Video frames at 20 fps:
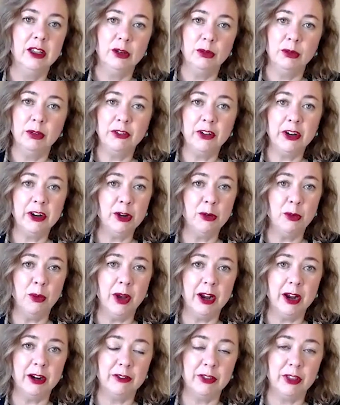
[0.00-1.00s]
We're very
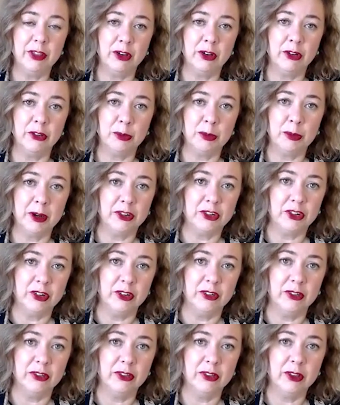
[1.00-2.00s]
aware of the cost
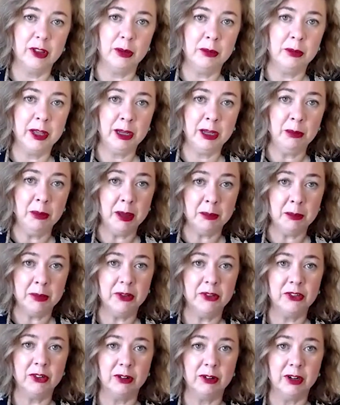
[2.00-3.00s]
pressures that many
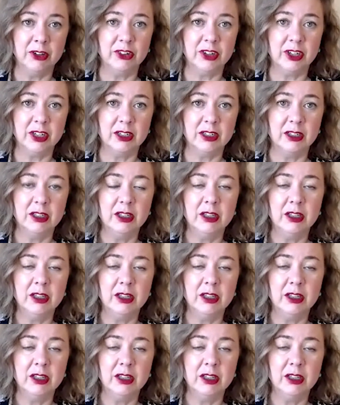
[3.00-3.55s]
members are under.